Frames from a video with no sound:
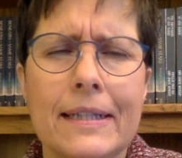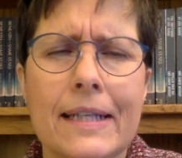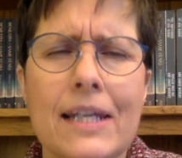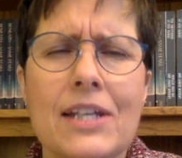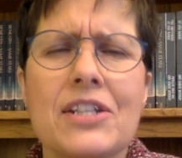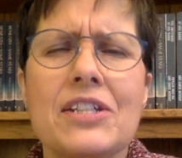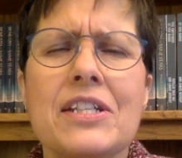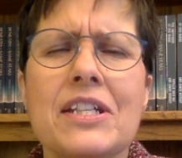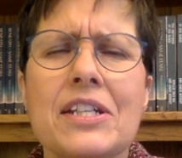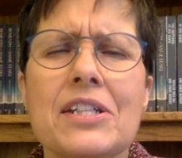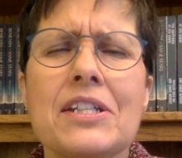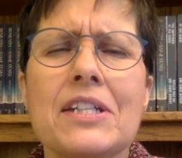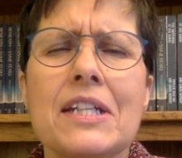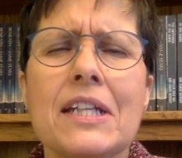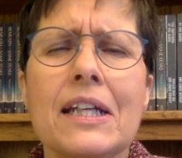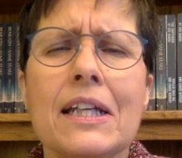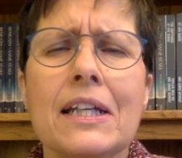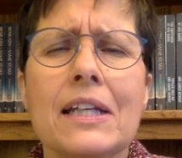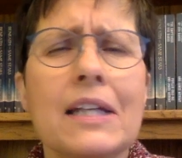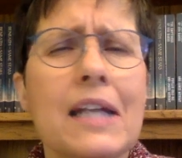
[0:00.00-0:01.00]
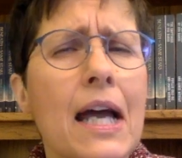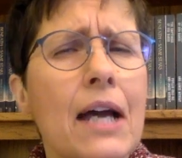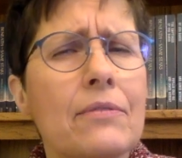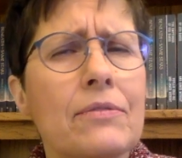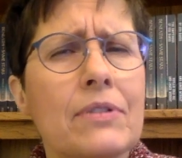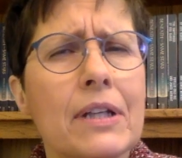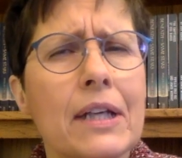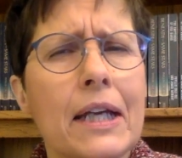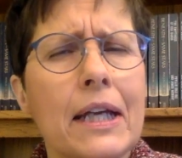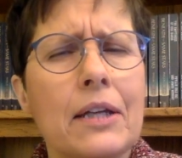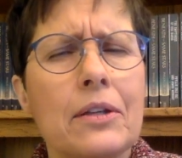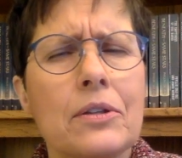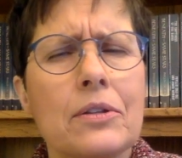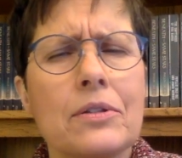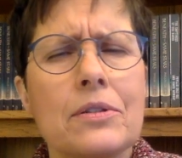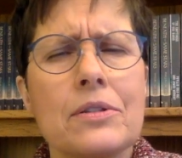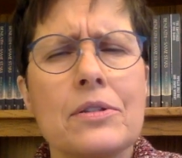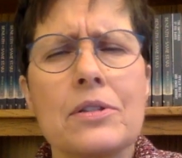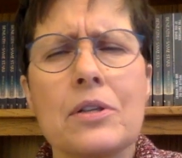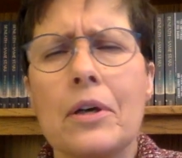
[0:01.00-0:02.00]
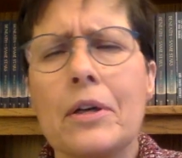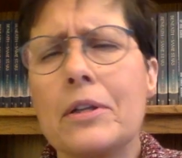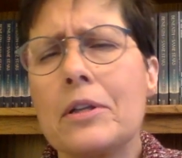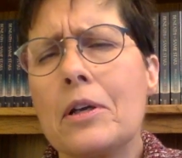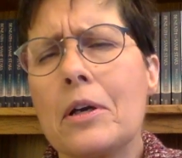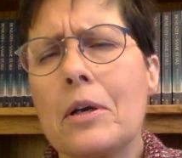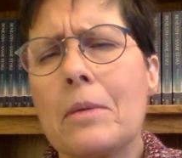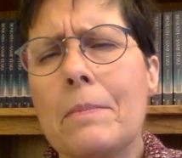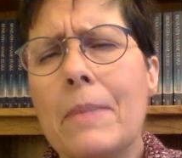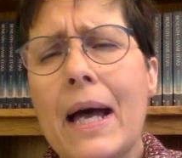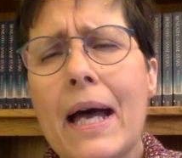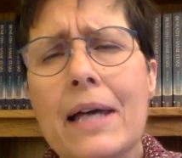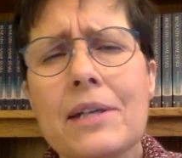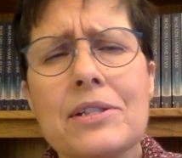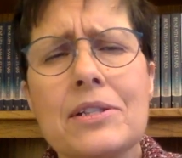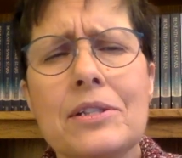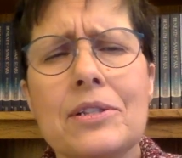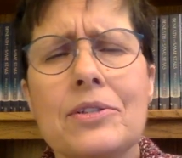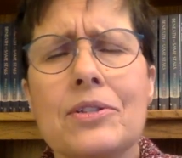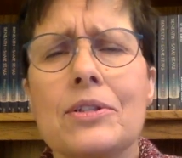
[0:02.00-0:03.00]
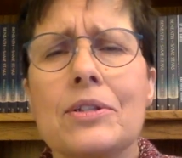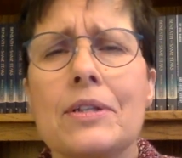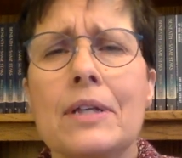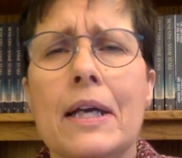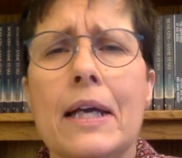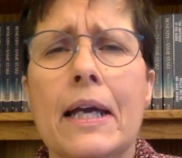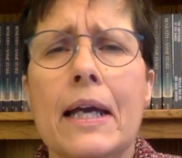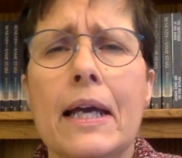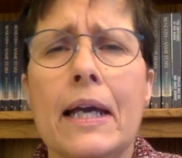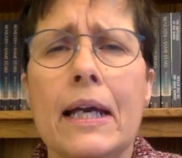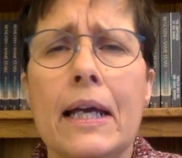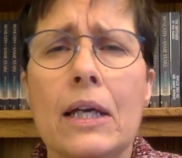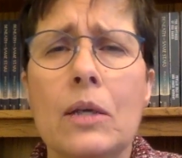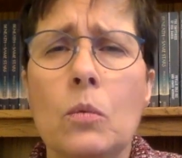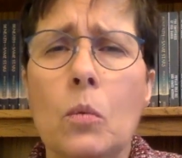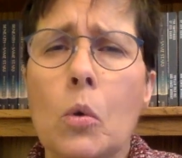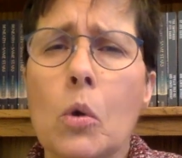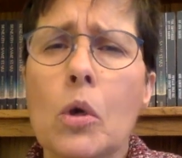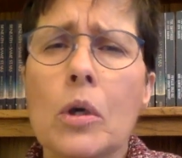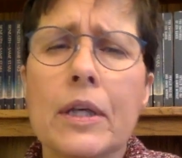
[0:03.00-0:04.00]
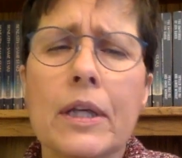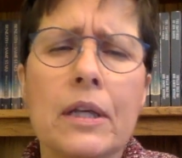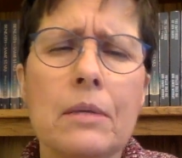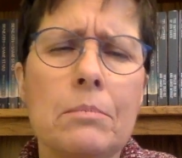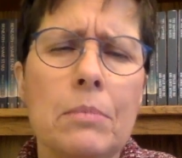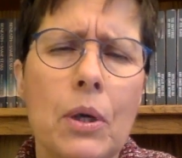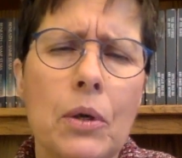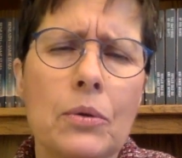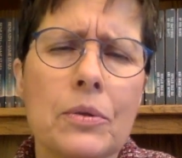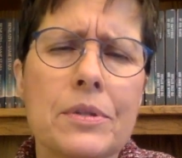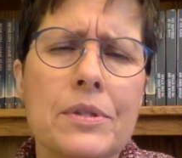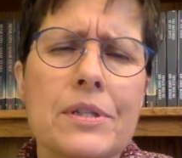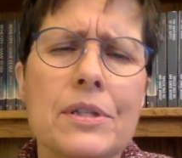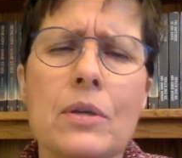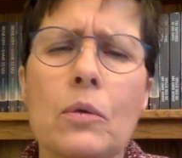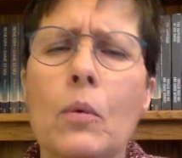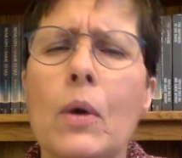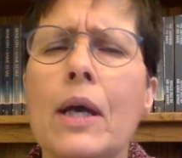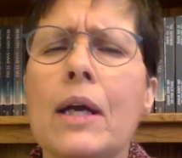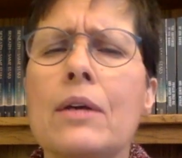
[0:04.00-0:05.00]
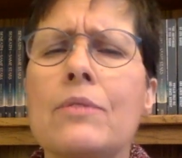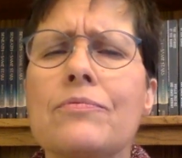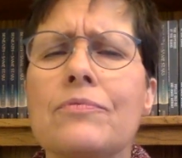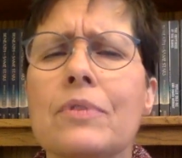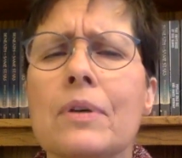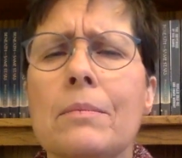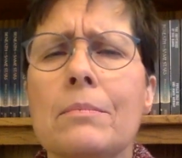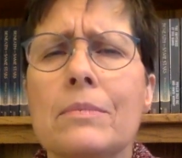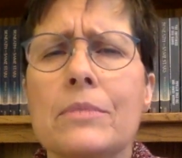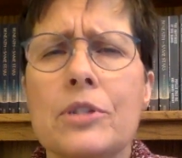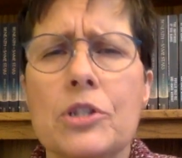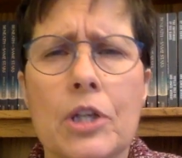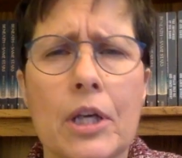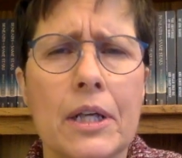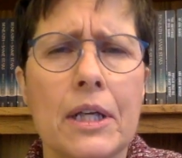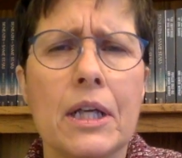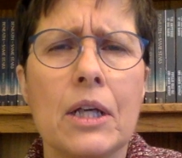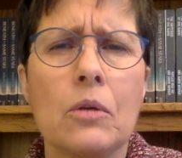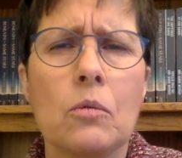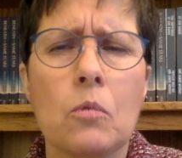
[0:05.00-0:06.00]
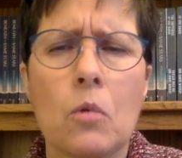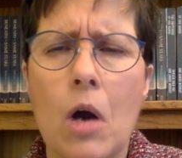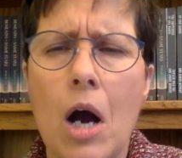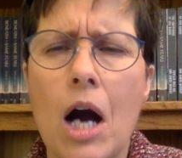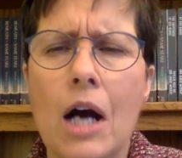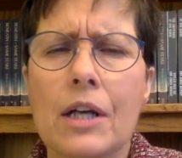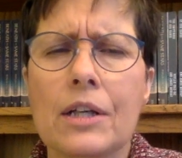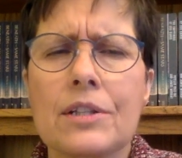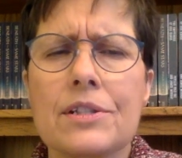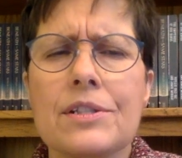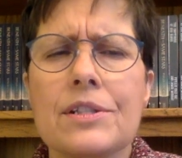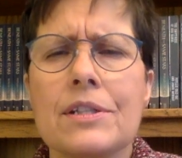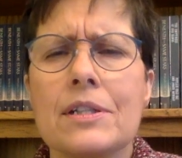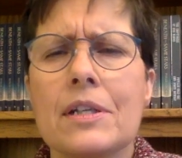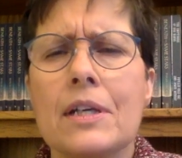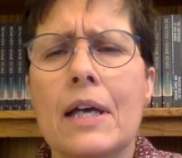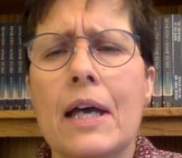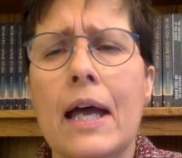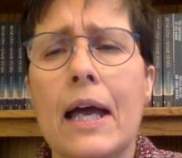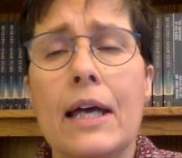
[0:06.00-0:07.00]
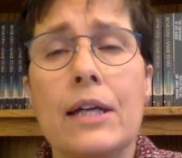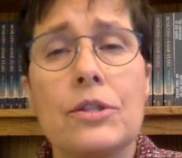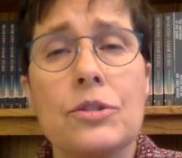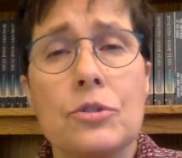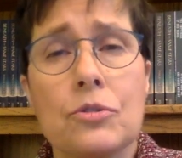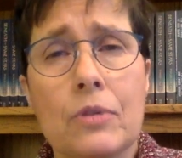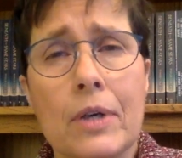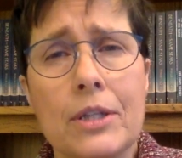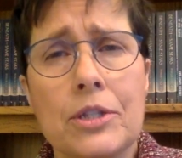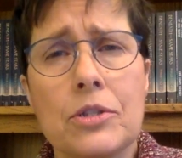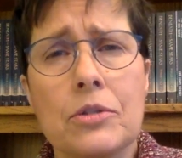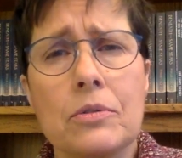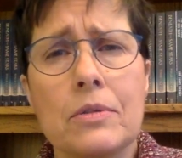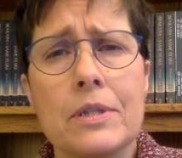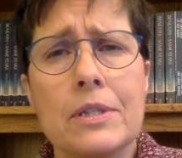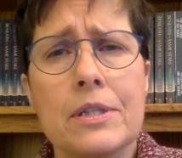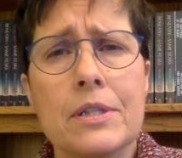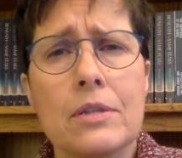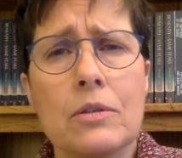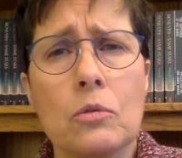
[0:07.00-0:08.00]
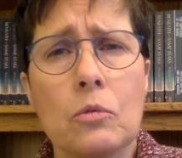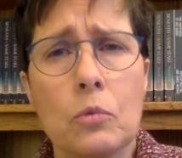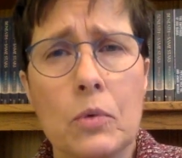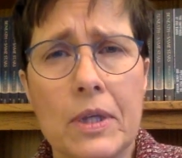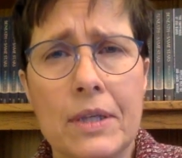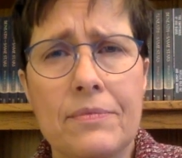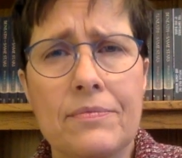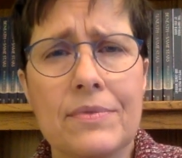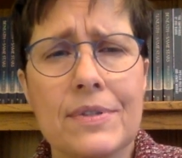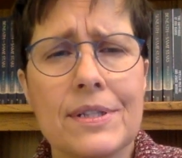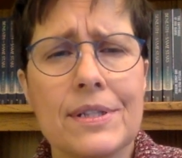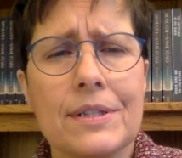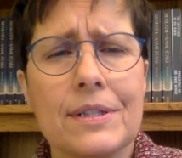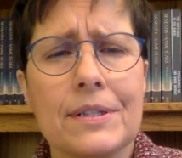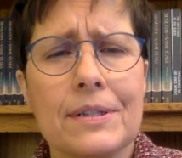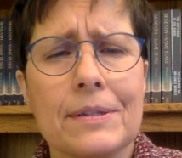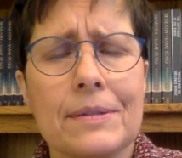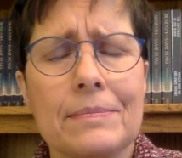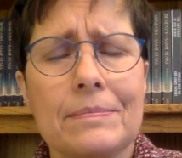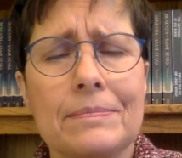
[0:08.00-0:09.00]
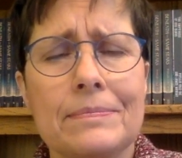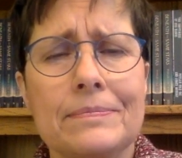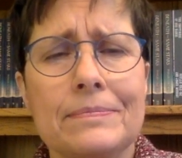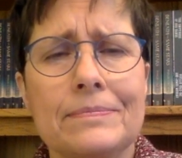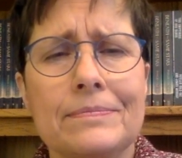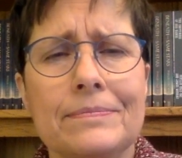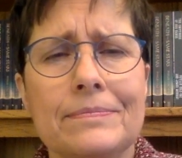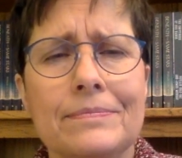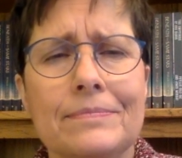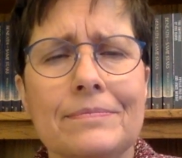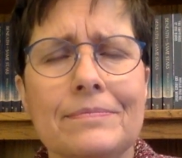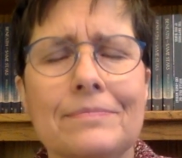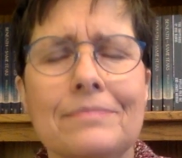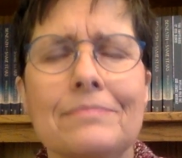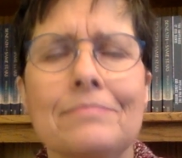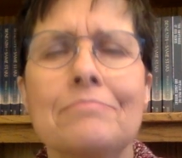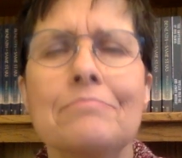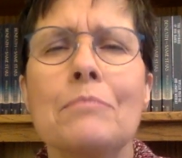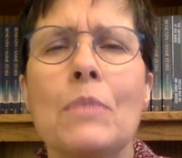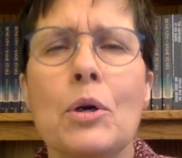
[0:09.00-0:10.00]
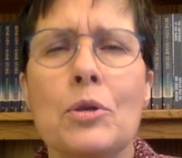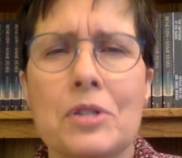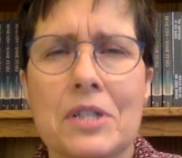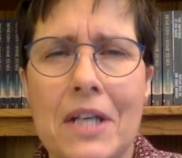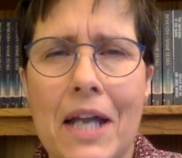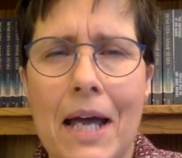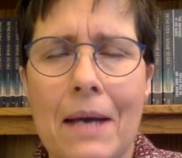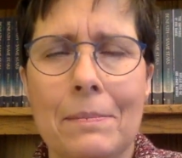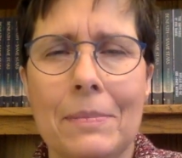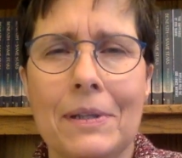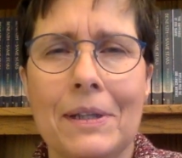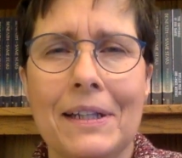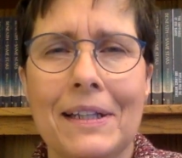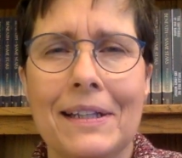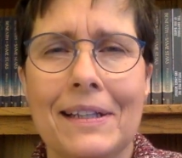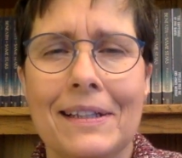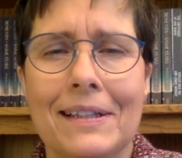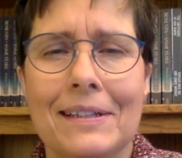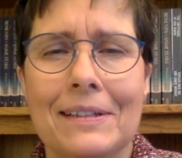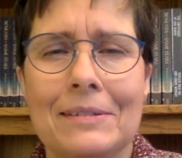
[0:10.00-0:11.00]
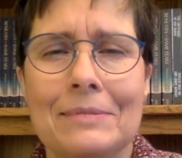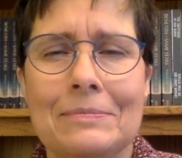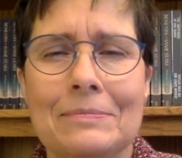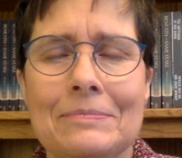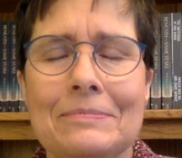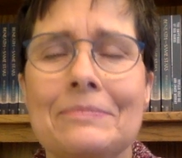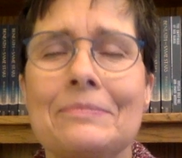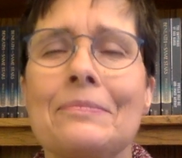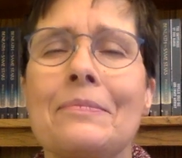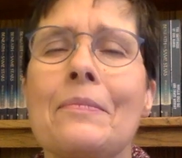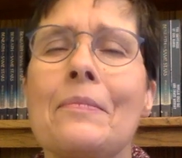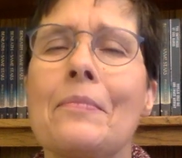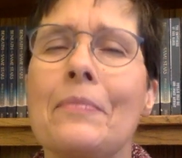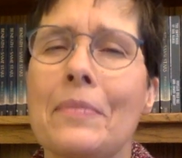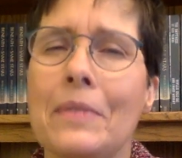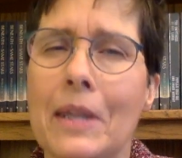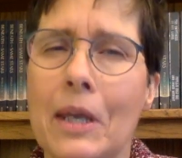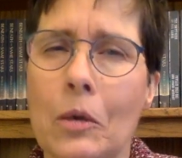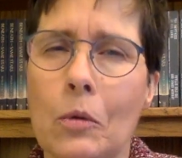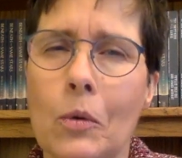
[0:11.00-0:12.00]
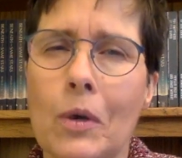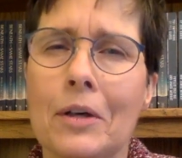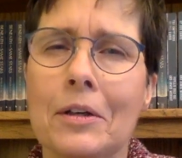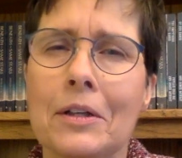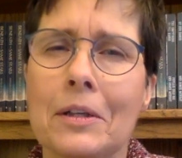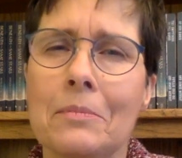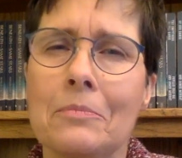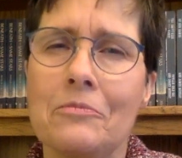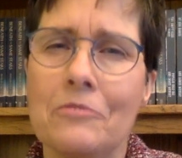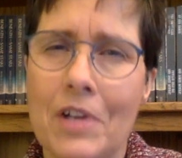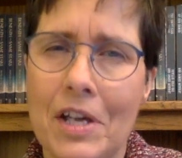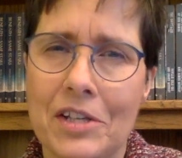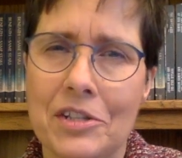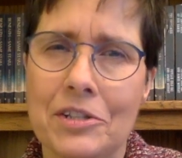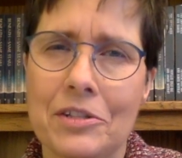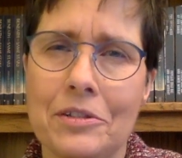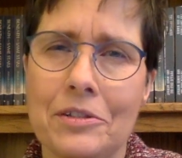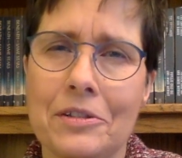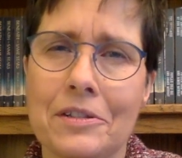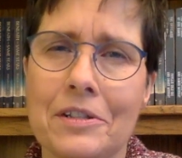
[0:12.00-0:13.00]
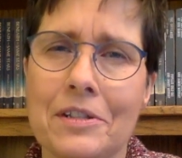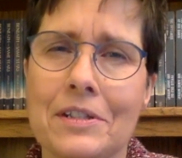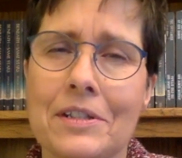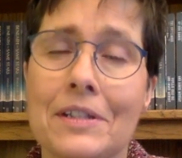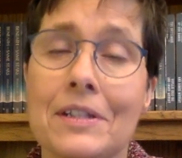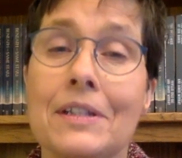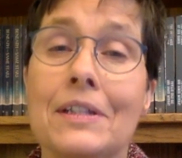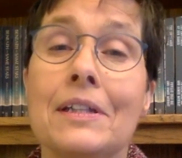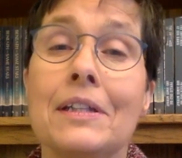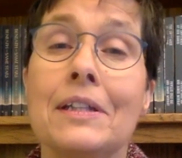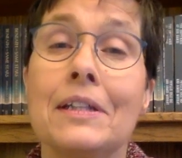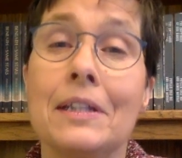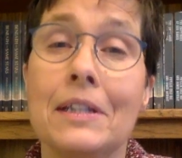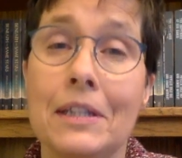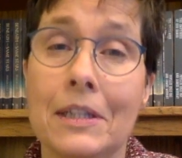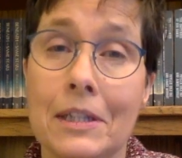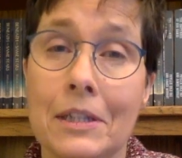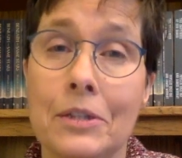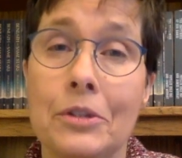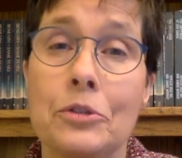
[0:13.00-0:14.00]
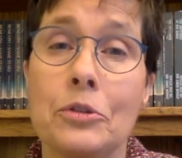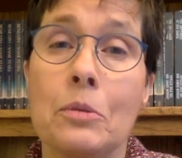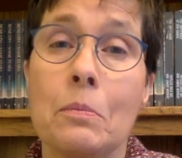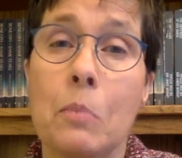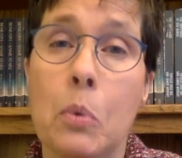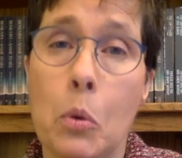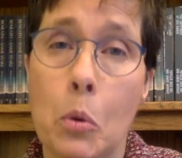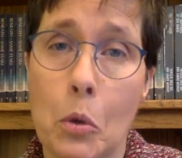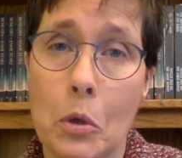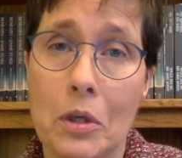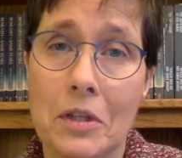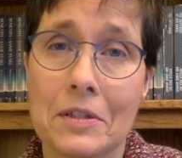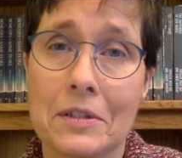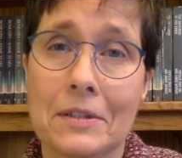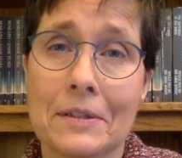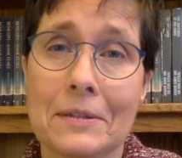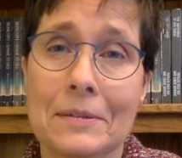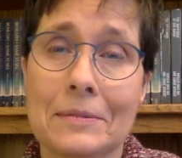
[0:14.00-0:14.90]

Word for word: assisting navigators on their passage and warning boats away from jutting rocks and treacherous reefs. Most happily, they welcome vessels into port.